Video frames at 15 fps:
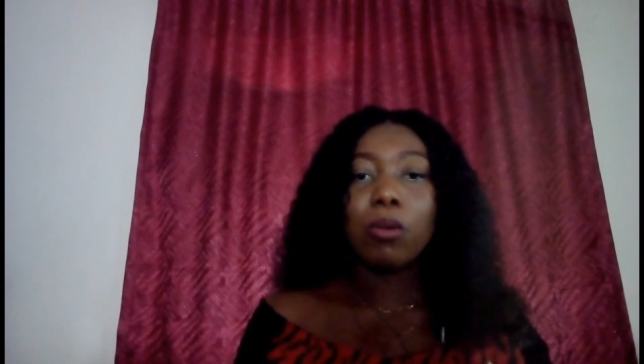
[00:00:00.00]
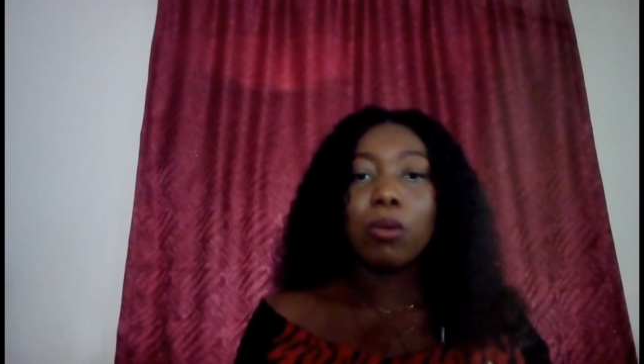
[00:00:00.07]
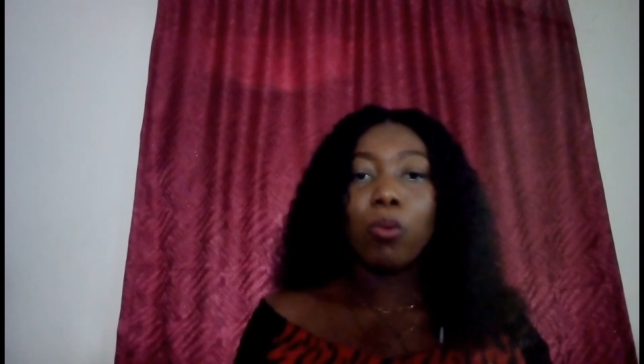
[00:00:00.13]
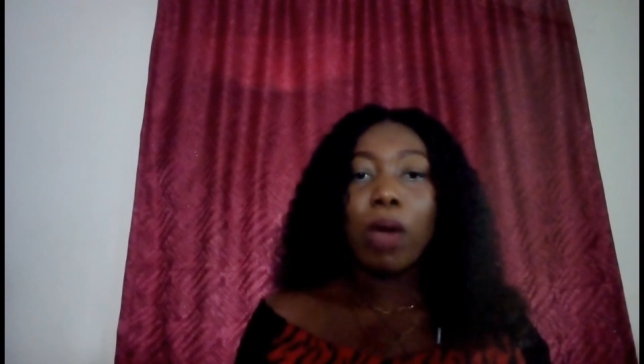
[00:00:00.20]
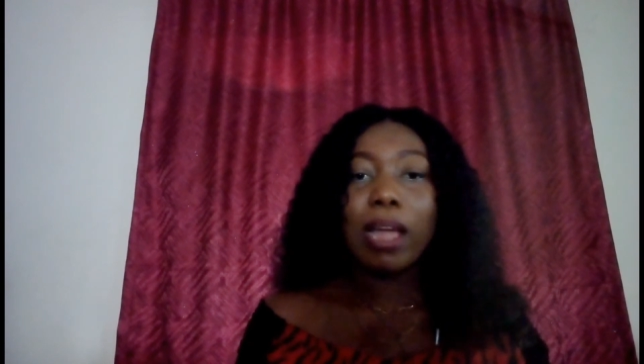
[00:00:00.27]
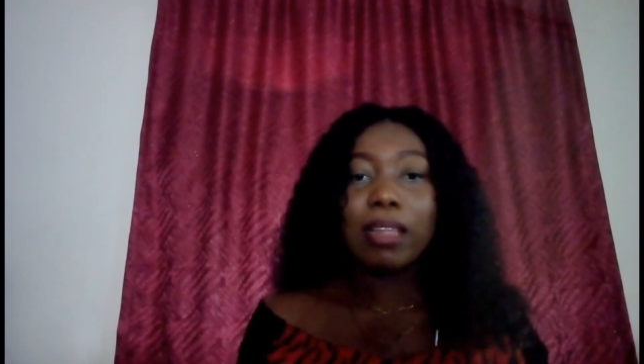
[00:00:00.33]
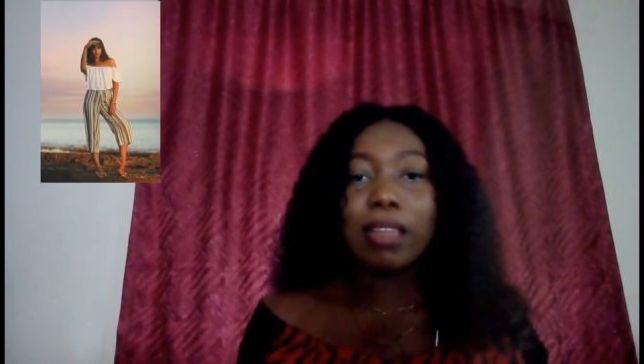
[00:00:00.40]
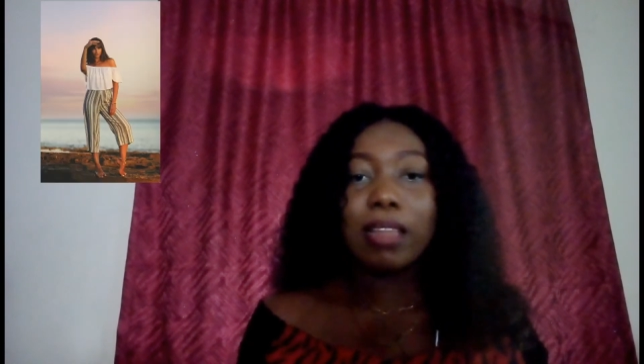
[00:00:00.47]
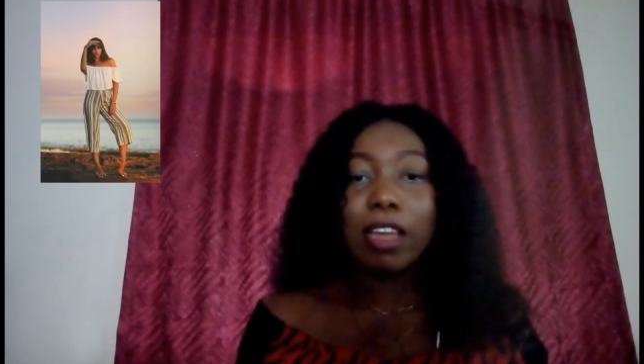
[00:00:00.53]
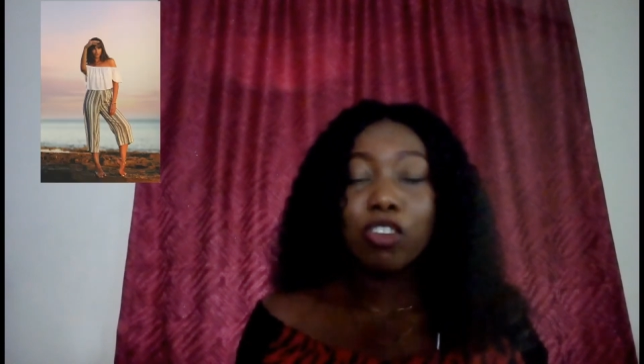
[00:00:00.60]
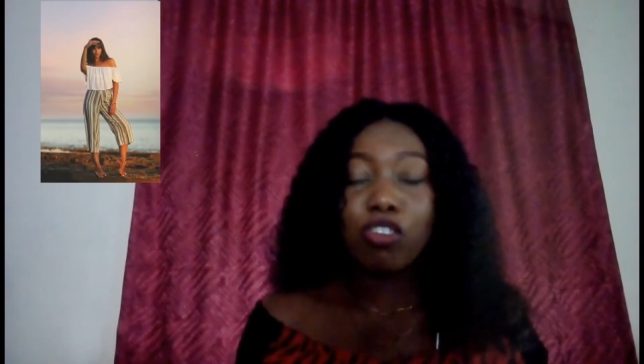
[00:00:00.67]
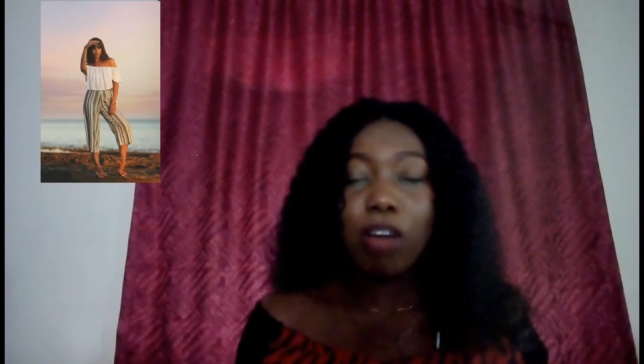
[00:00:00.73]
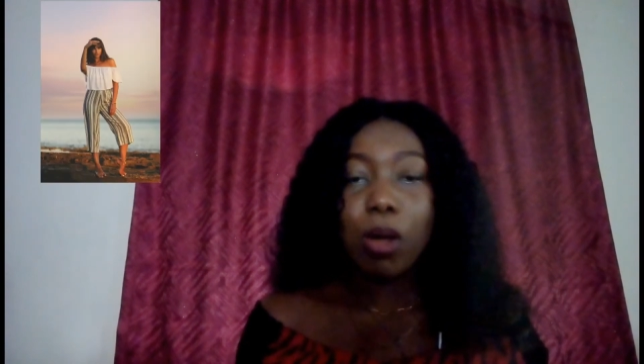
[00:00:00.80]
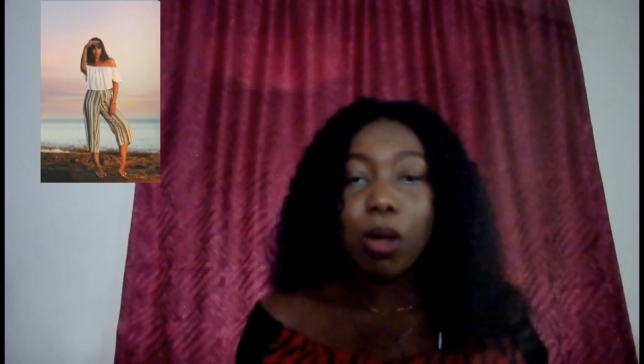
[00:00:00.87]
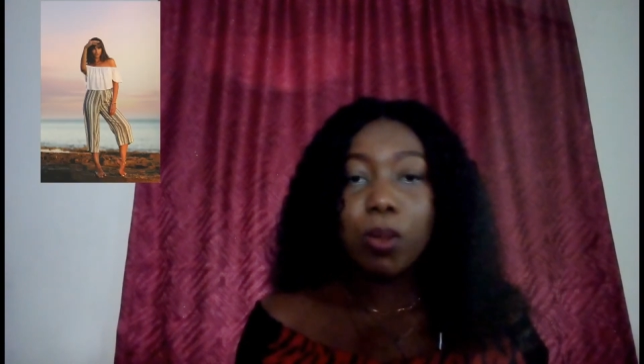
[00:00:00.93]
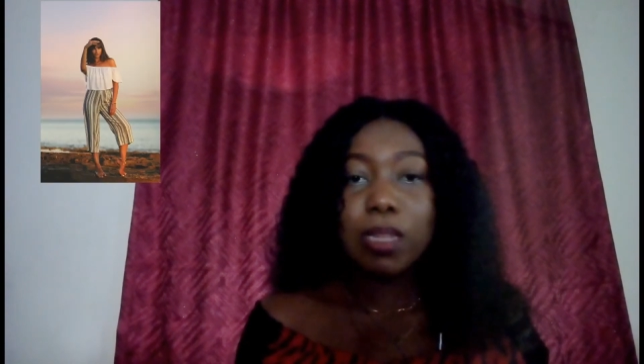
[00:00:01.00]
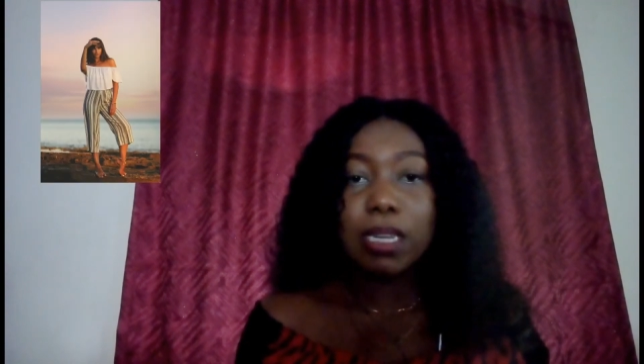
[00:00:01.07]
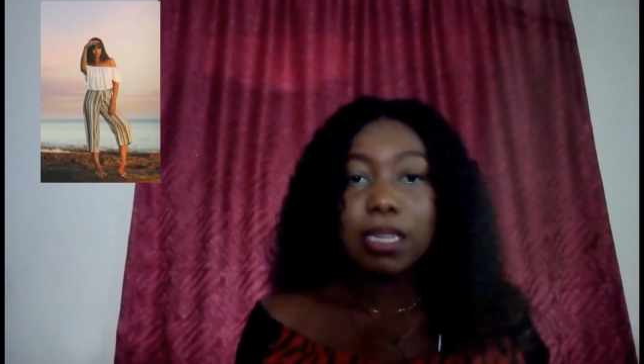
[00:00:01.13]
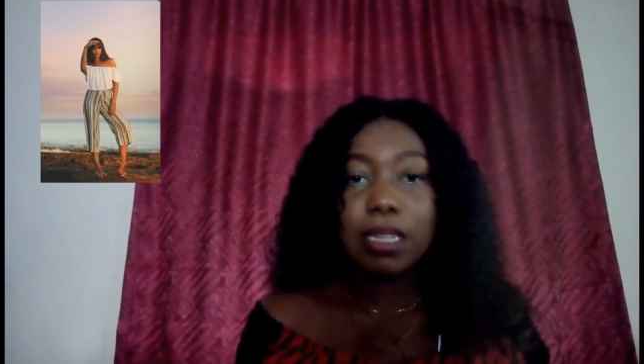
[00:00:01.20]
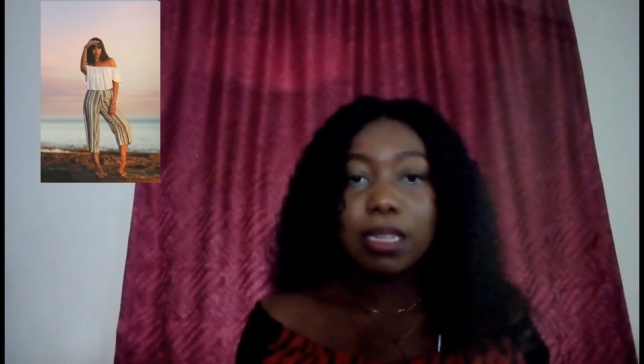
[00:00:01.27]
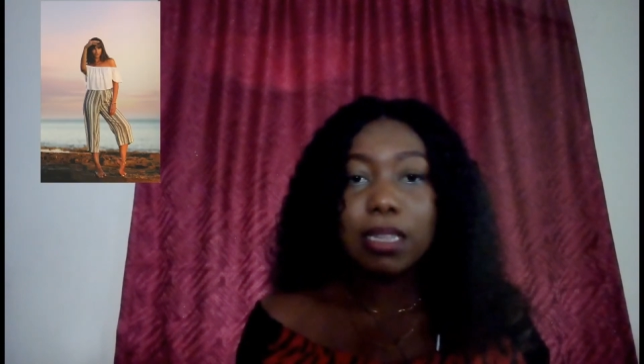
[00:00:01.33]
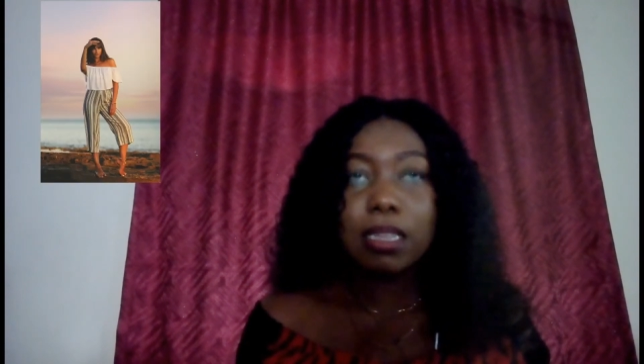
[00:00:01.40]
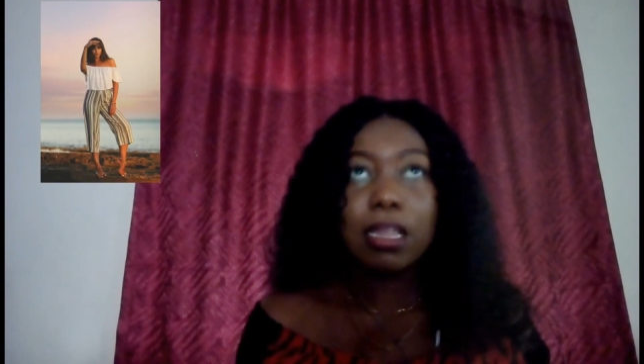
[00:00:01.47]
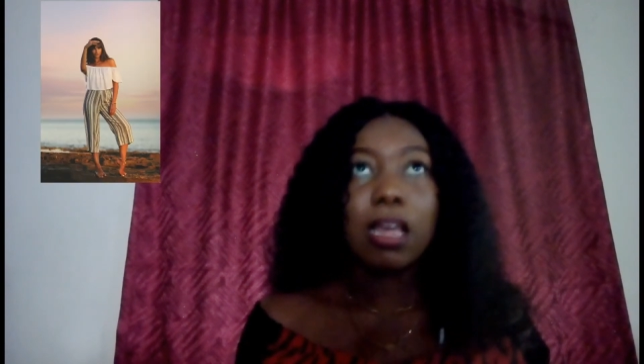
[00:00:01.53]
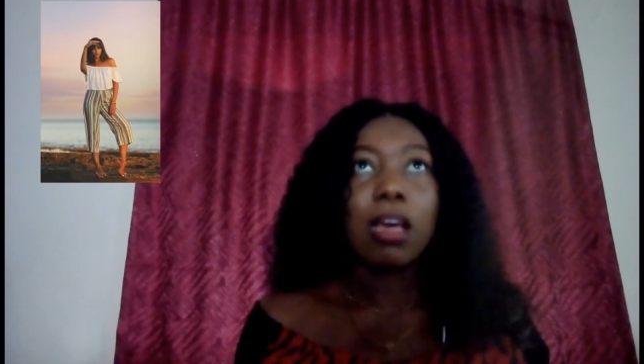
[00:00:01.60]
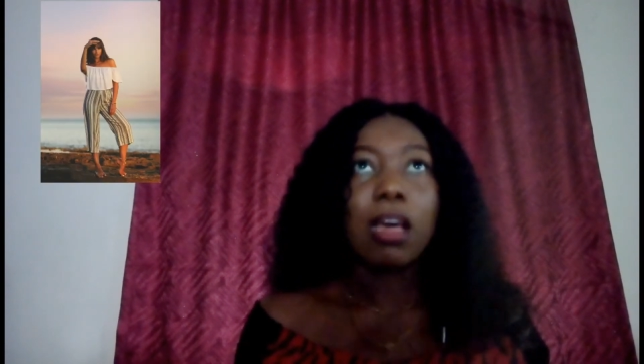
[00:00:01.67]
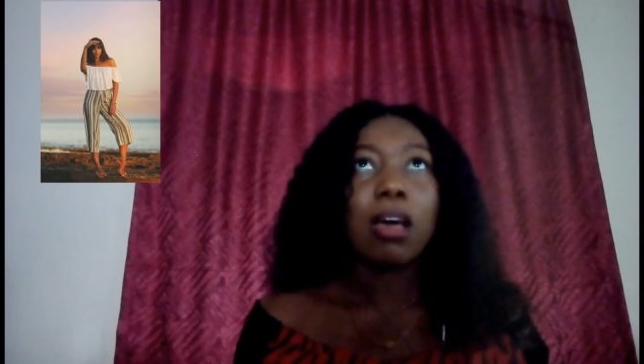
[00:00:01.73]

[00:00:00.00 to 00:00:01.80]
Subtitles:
wide leg trousers,